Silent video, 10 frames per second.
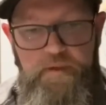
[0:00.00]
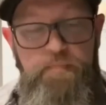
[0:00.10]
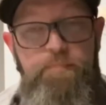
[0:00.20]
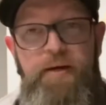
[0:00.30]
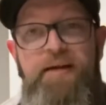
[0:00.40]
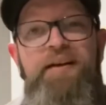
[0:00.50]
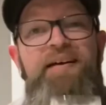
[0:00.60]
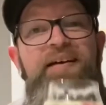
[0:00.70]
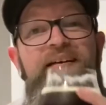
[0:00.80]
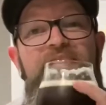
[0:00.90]
but
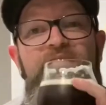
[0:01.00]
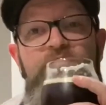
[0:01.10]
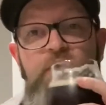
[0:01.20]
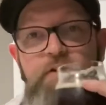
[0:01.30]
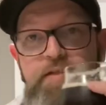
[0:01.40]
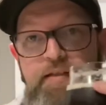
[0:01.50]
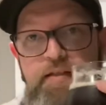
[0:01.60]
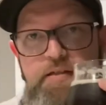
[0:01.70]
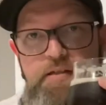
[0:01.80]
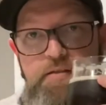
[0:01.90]
a very
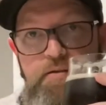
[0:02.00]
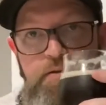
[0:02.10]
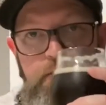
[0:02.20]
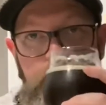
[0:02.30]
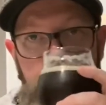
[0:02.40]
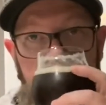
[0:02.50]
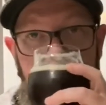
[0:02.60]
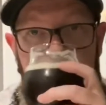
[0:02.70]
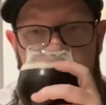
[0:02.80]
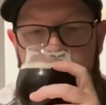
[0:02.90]
delicious red
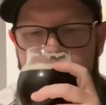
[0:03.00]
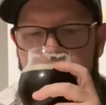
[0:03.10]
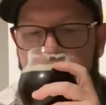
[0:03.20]
IPA as that.